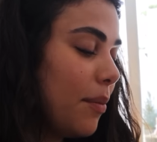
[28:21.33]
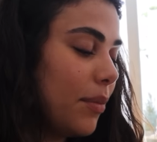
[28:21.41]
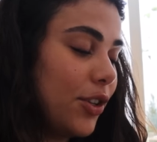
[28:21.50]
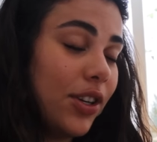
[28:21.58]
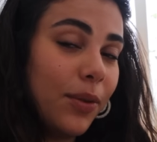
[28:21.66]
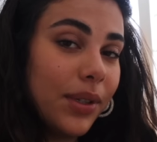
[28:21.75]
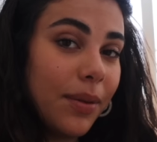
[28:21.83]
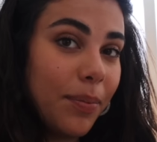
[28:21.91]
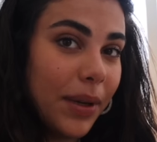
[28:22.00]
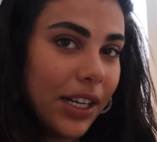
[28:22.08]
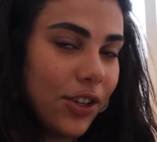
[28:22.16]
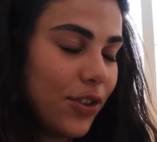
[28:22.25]
But she was a
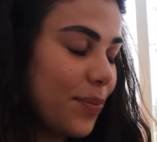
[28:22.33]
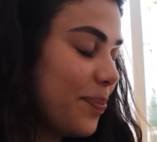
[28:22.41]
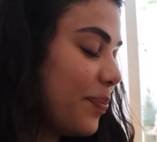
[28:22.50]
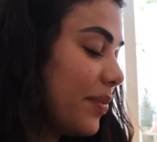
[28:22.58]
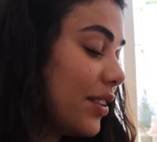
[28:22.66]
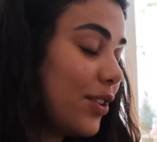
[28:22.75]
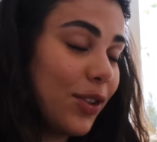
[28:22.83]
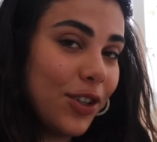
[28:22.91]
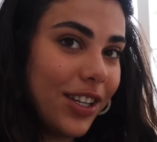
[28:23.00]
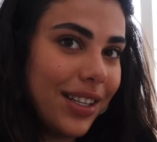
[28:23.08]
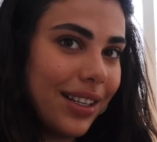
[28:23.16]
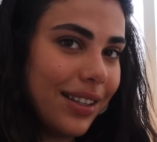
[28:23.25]
bitch, so
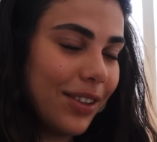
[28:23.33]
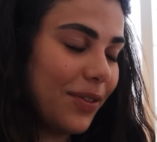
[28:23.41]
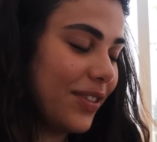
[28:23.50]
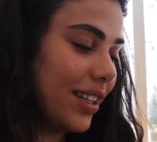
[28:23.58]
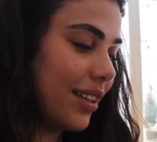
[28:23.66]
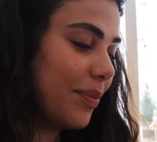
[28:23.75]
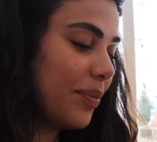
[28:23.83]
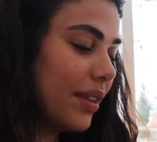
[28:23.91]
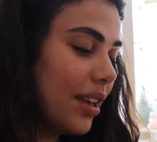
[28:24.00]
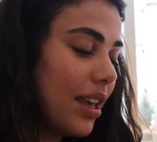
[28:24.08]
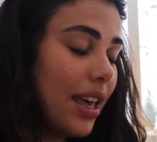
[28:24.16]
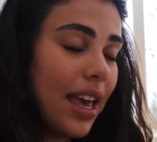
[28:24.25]
she deserved it.
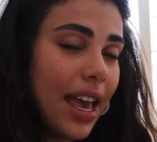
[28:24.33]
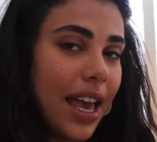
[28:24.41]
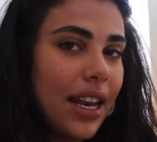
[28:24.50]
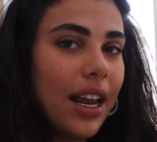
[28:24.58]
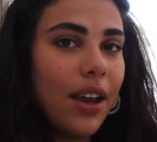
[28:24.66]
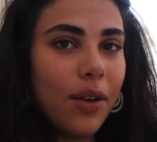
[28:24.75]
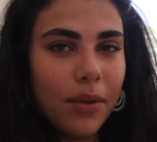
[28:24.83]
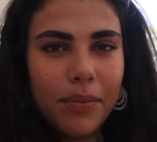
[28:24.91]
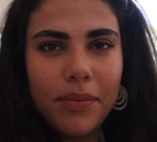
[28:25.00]
And I.